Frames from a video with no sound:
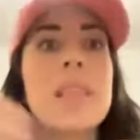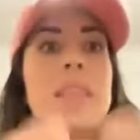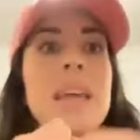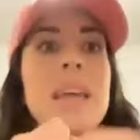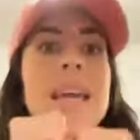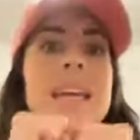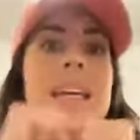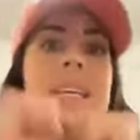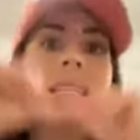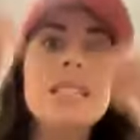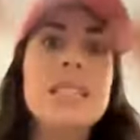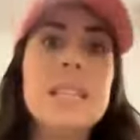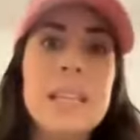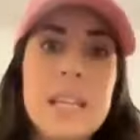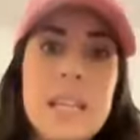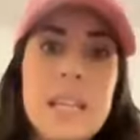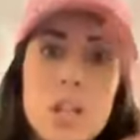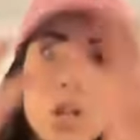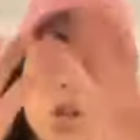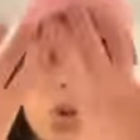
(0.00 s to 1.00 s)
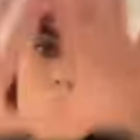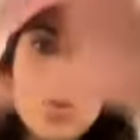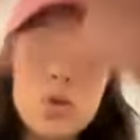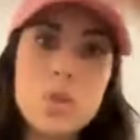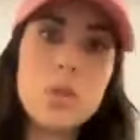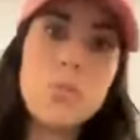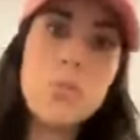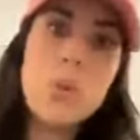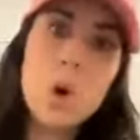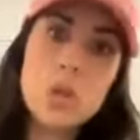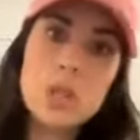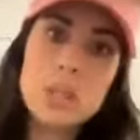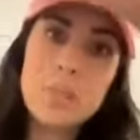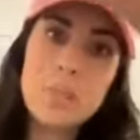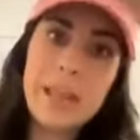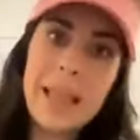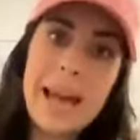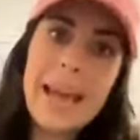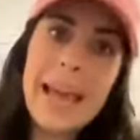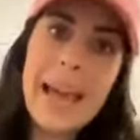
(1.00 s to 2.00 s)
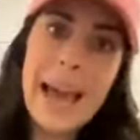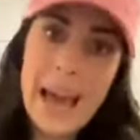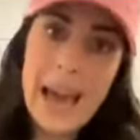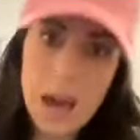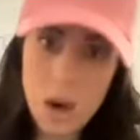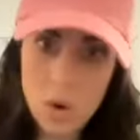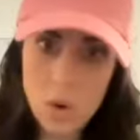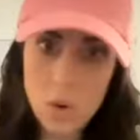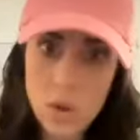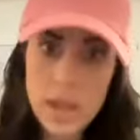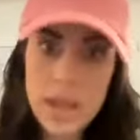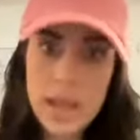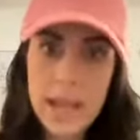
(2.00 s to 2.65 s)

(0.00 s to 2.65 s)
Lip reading: they continue to multiply out.